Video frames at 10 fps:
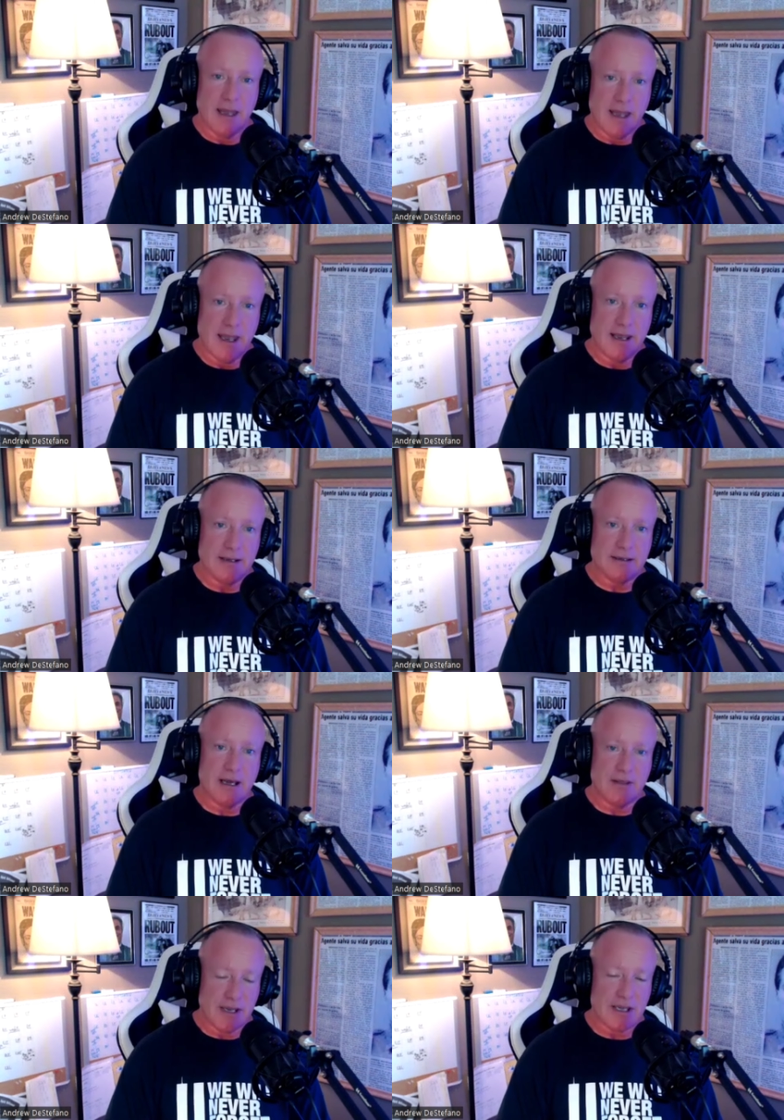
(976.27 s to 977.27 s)
And
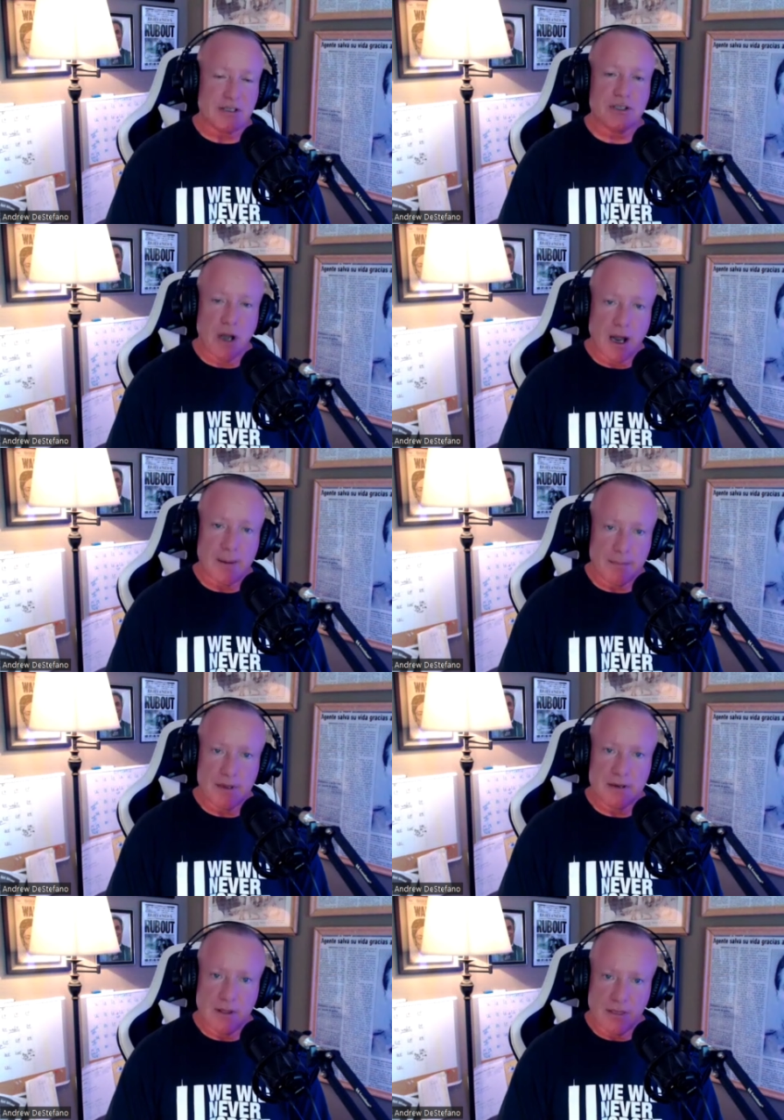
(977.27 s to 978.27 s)
I think it's
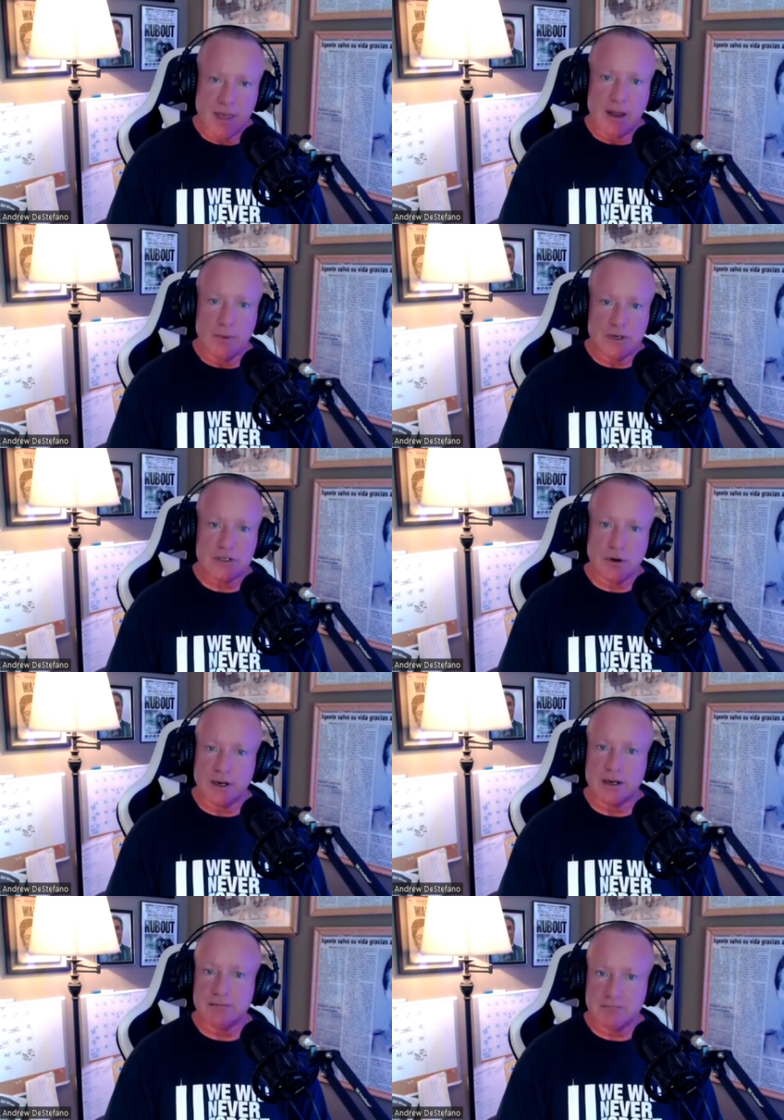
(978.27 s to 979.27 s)
time that we
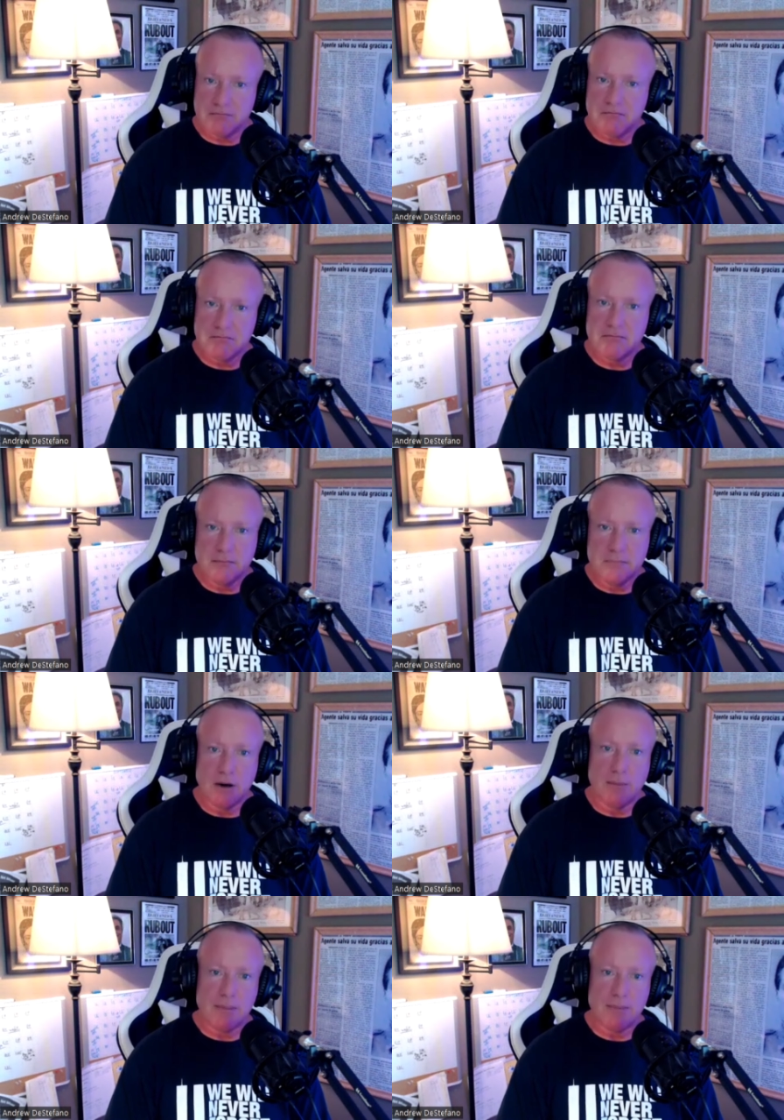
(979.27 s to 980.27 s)
started, you
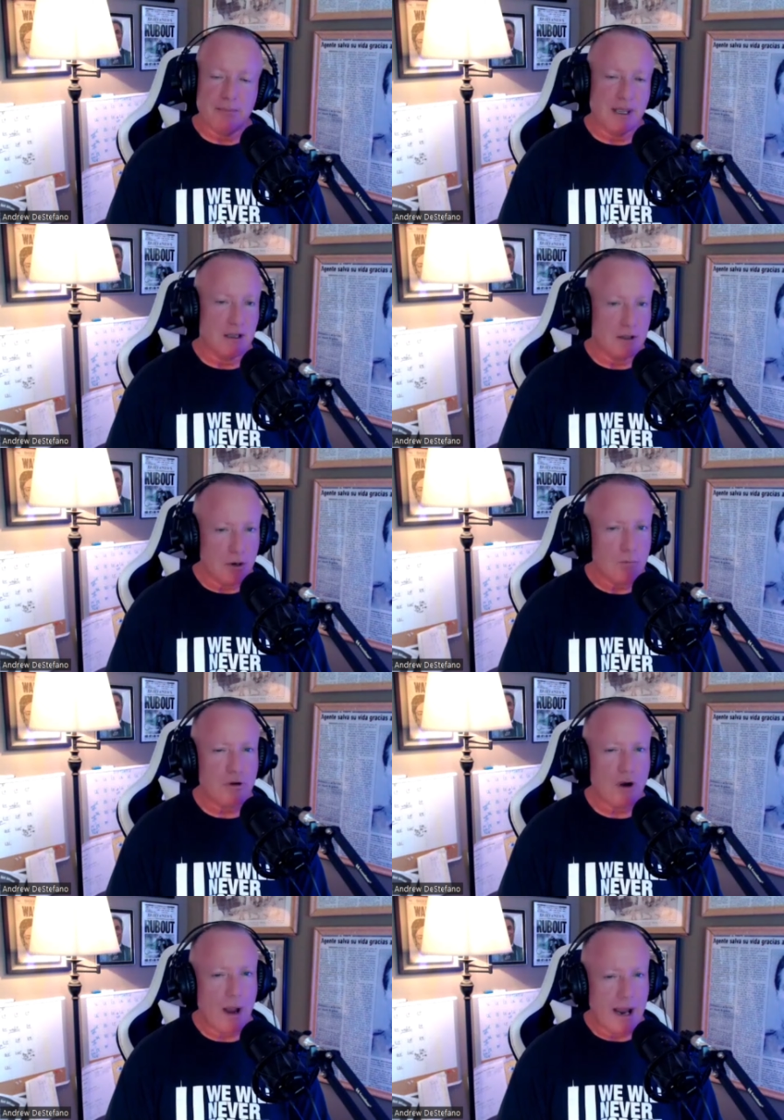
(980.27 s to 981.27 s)
know, maybe being a little
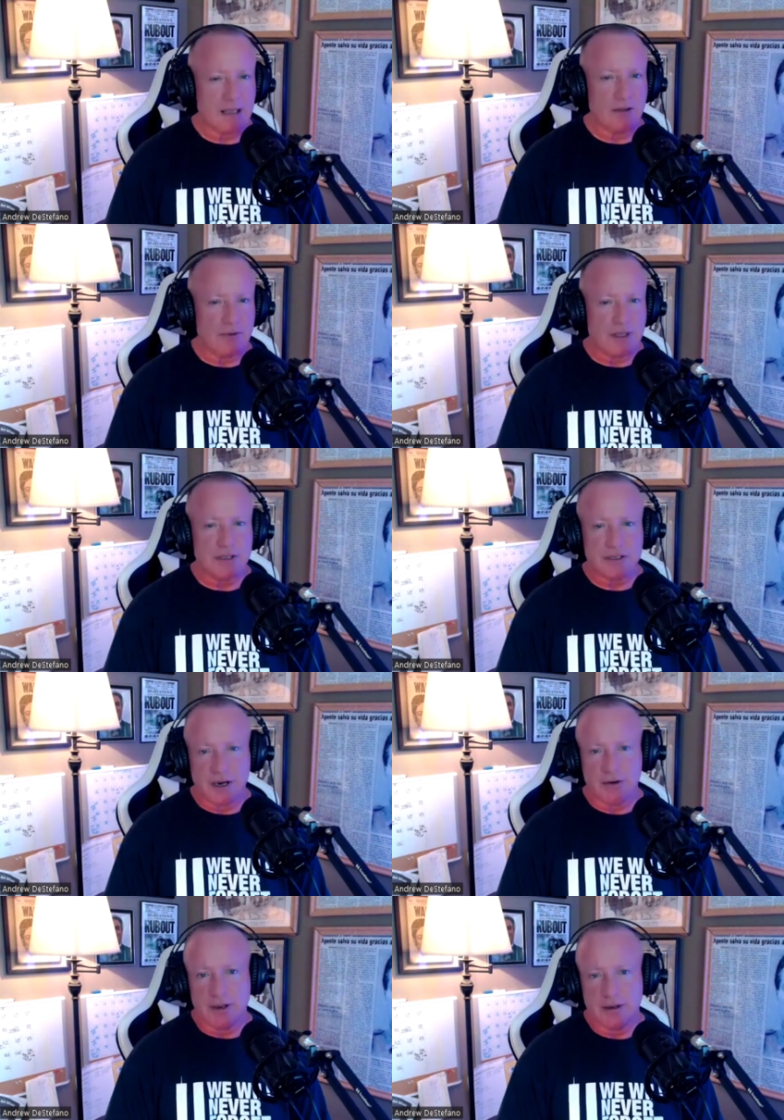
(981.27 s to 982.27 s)
proactive in this
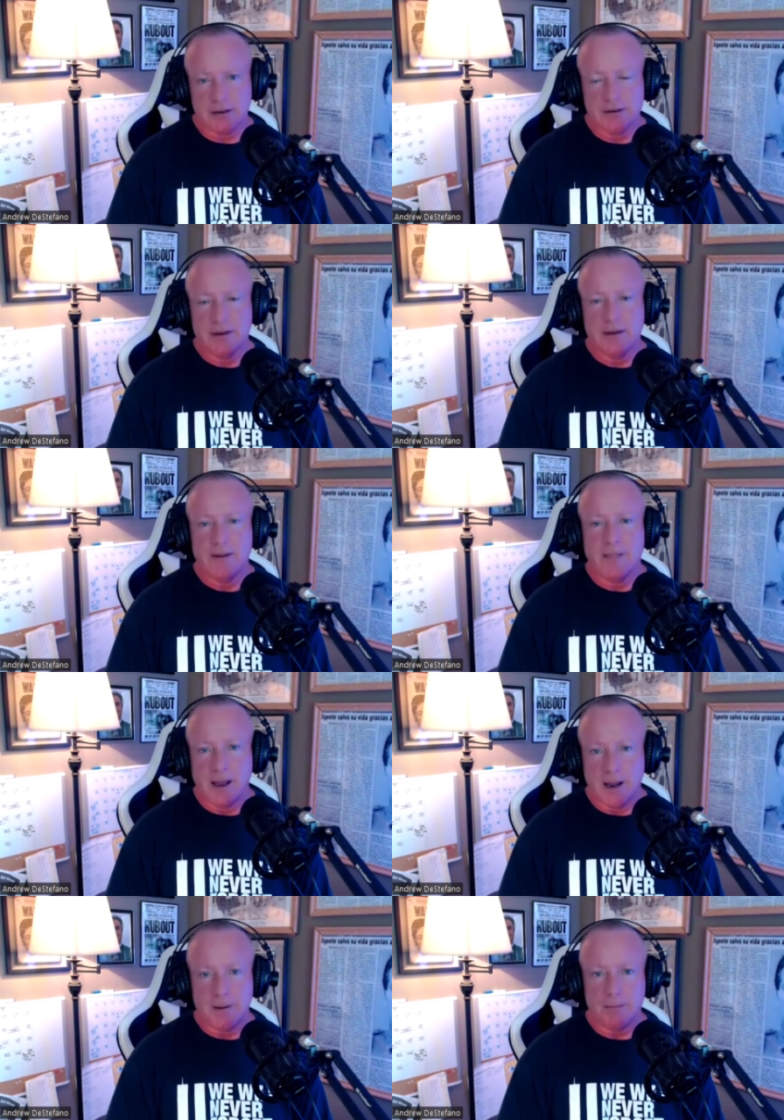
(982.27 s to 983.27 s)
area
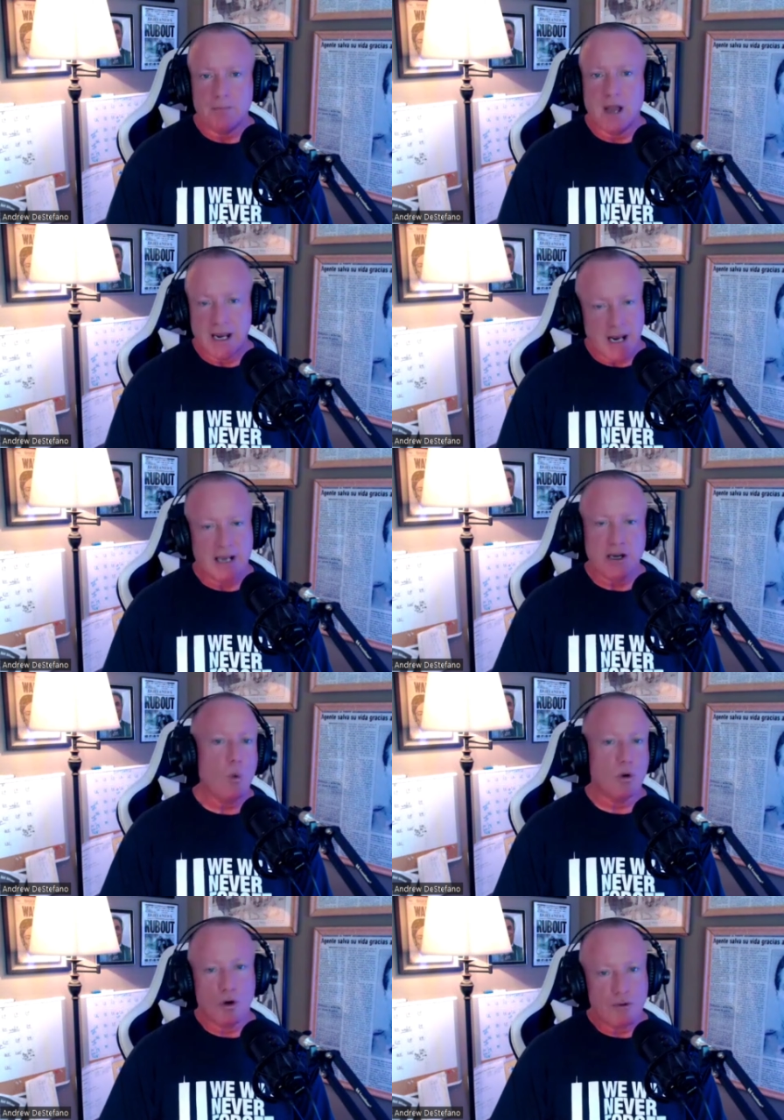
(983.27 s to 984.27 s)
um, I I
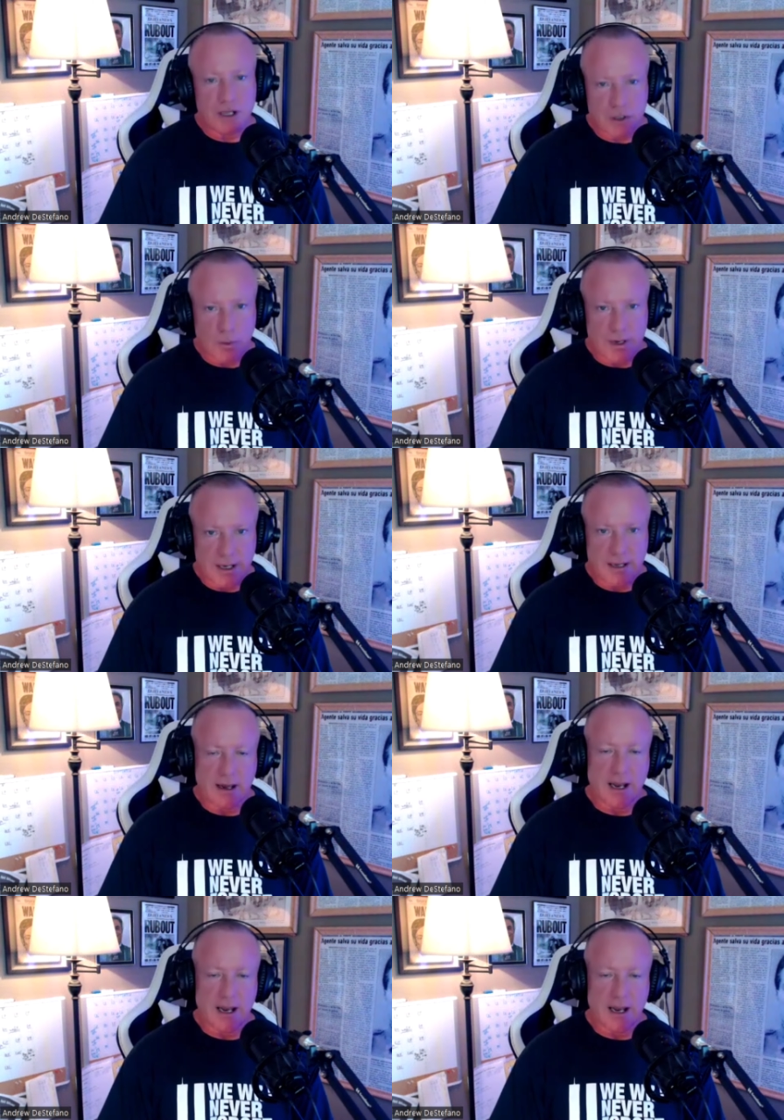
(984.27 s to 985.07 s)
know we're already doing it.